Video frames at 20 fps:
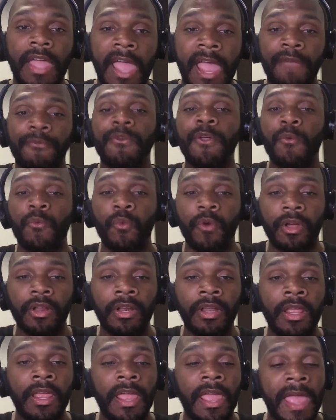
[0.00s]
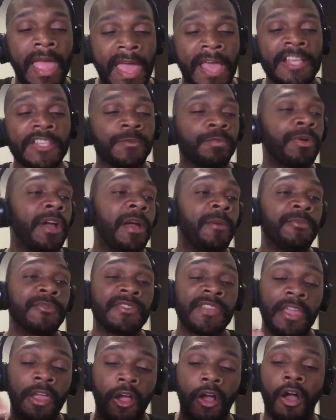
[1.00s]
Everyone has problems.
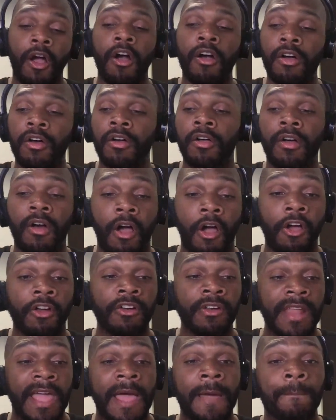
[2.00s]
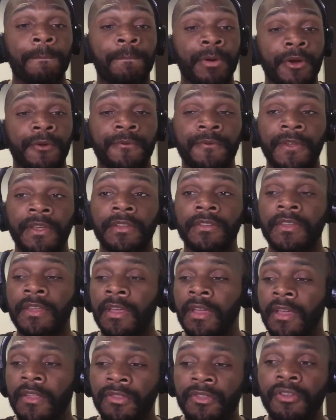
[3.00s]
They all are not perfect.
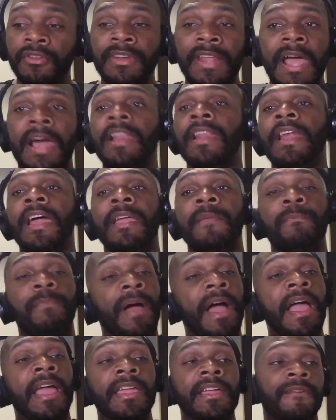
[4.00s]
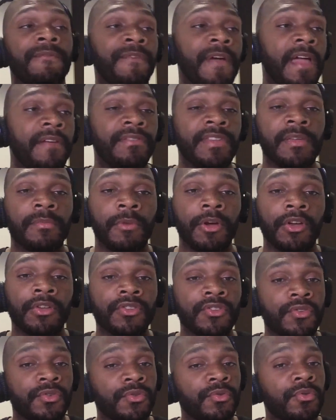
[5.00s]
They're not like buying a 5D Mark
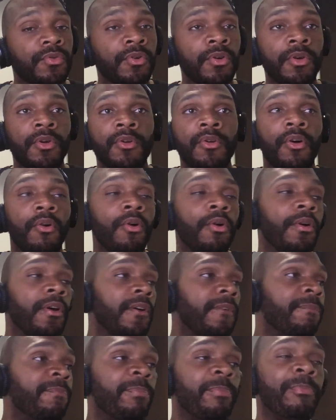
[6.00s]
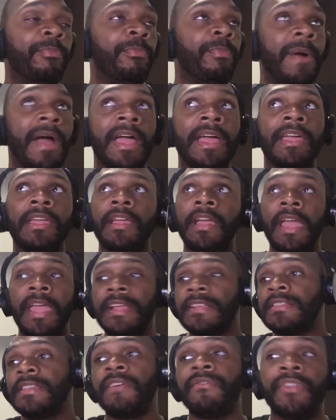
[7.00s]
II or buying an
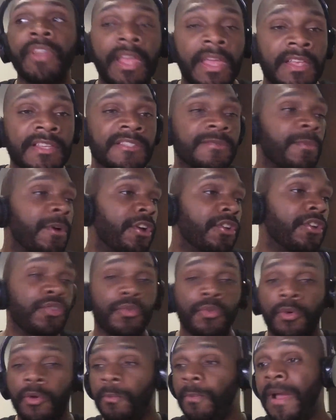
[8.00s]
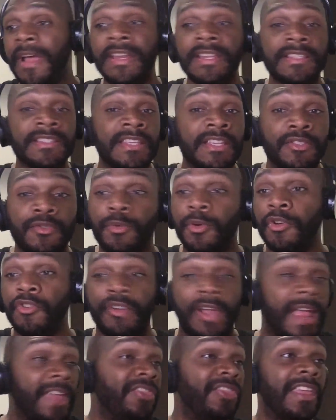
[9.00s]
A7S Mark II or buying a C200. I
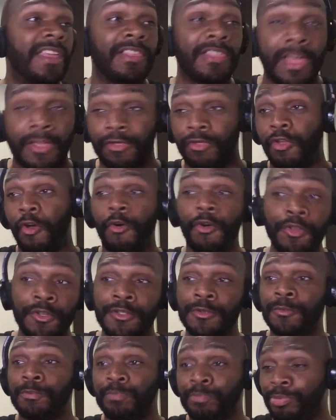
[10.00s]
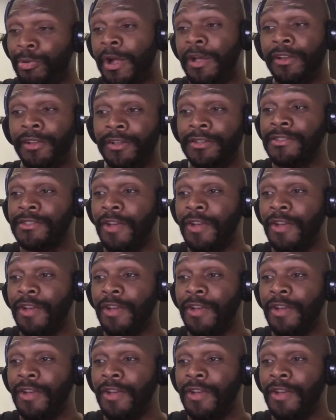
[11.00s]
think that those products